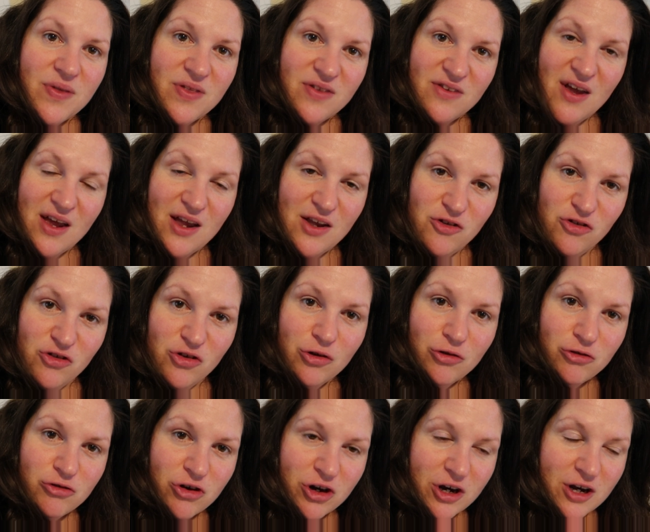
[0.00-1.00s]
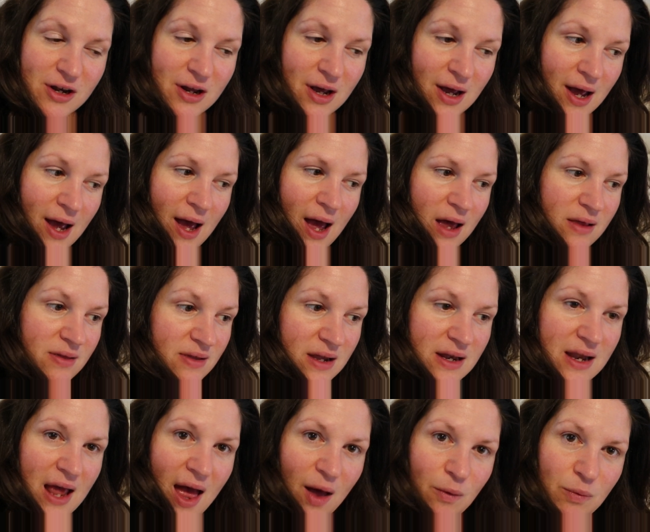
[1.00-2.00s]
with 10 children, as
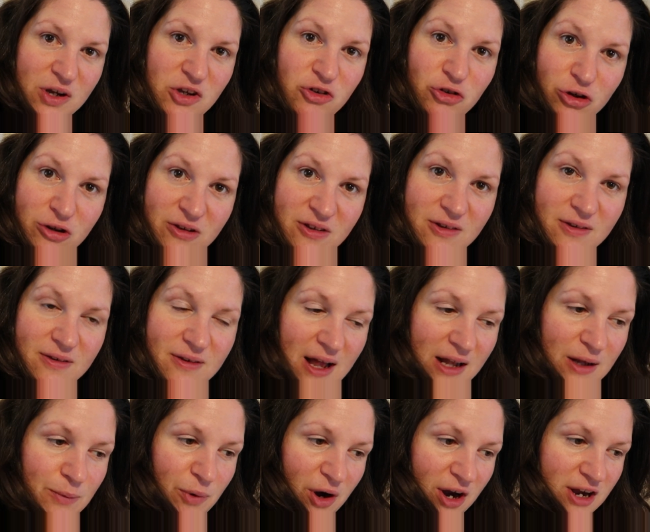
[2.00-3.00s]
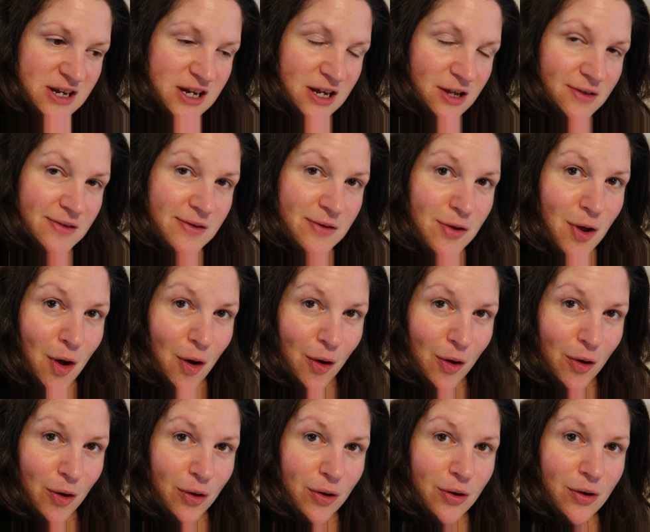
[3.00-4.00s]
in how we choose to celebrate it.
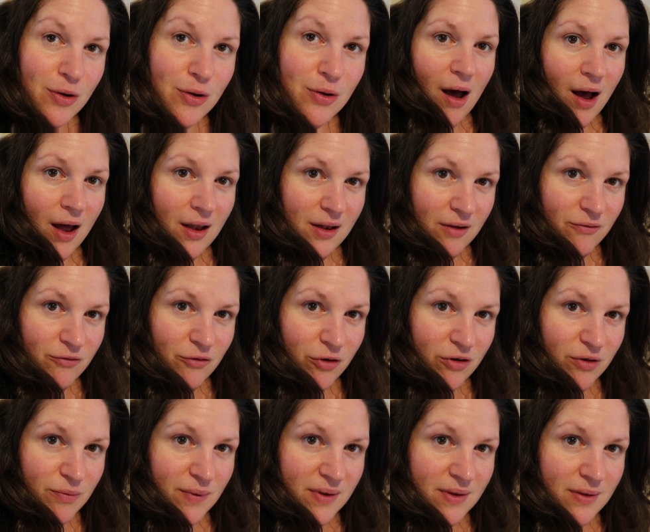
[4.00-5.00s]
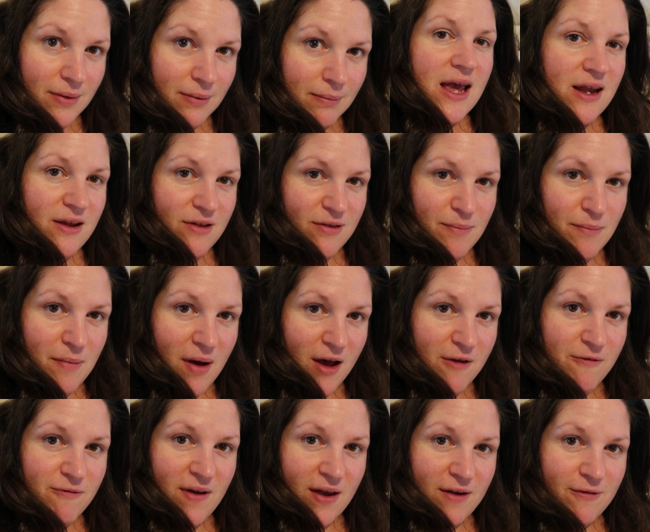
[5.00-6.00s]
So I love Christmas. It is
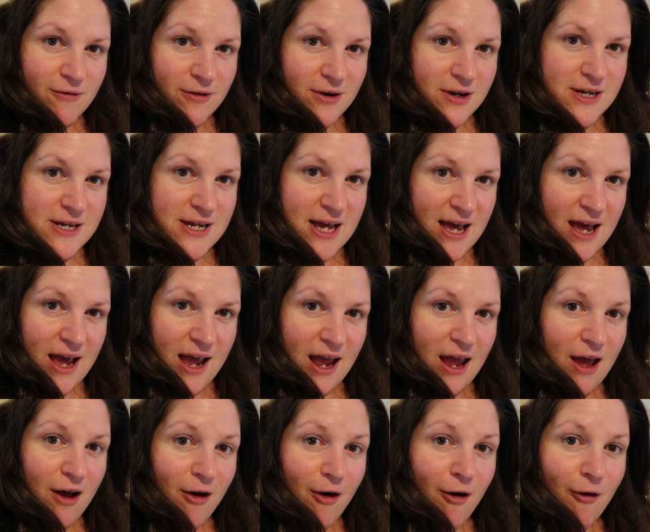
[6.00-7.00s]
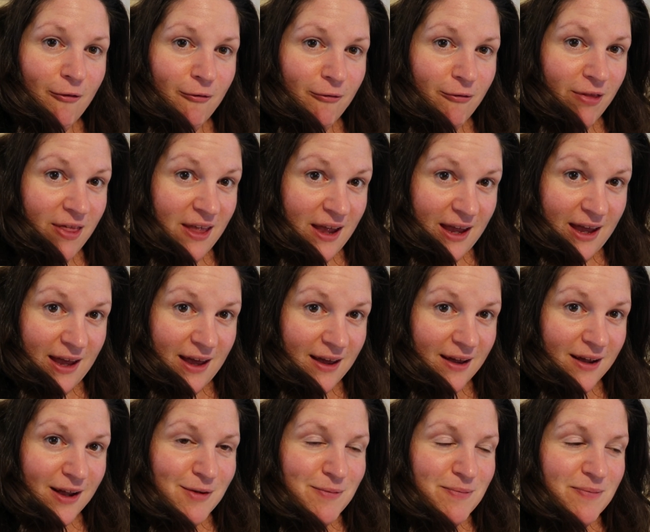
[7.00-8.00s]
my favorite day of the
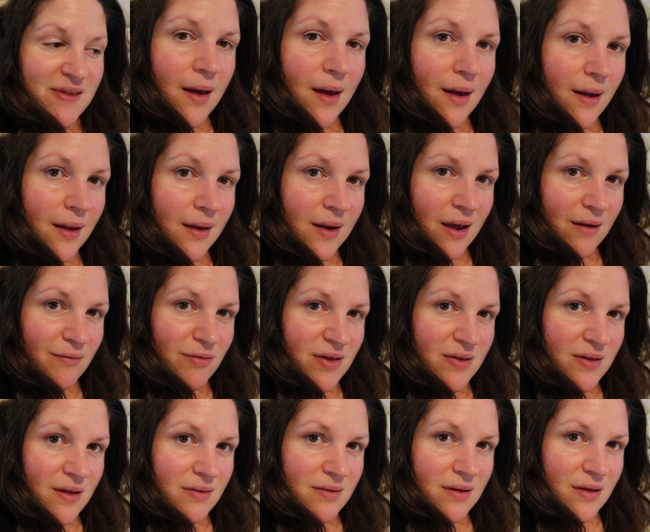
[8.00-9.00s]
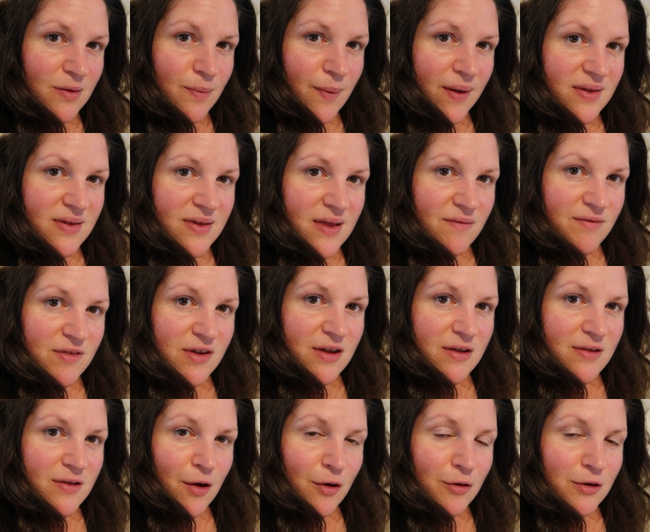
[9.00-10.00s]
year. And ever since I was about 7
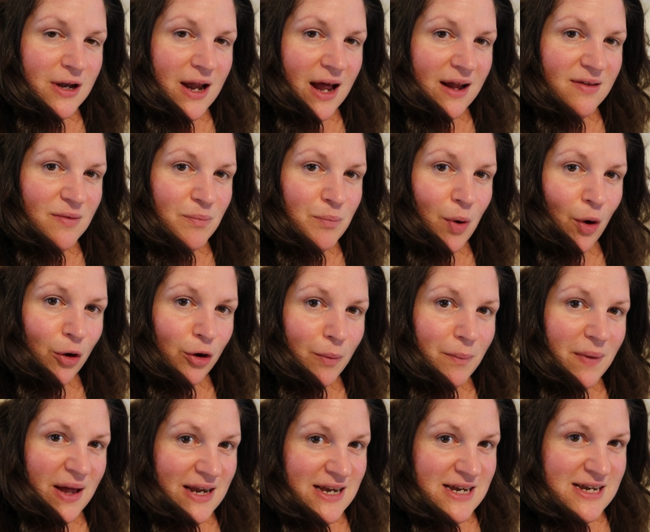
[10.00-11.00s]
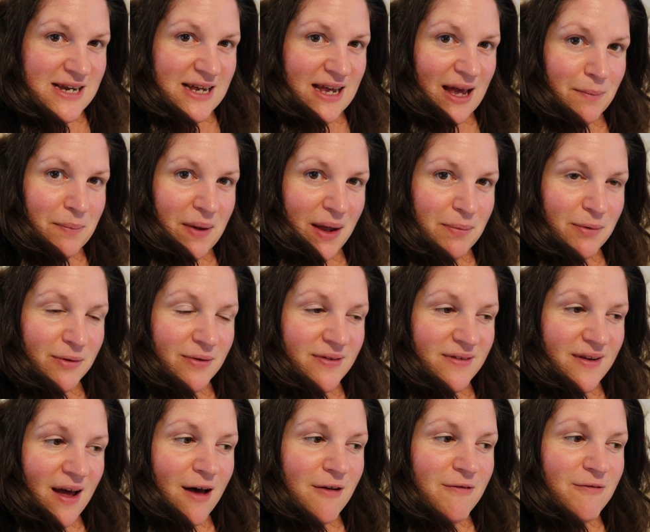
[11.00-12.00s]
years old and had some pocket money to get people
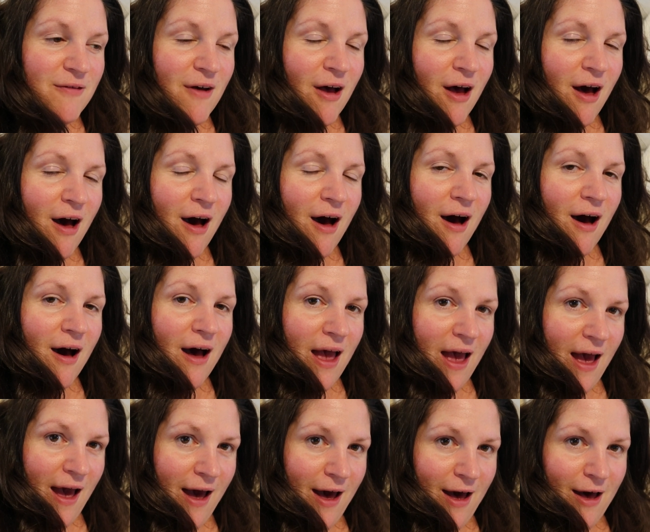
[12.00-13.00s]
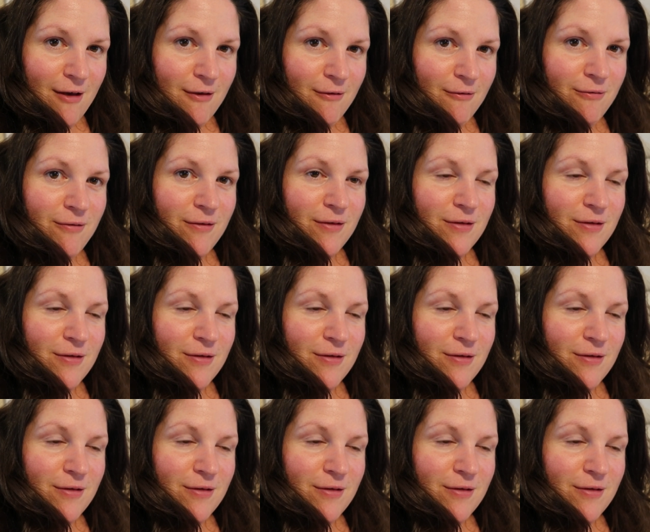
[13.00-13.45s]
stuff, I have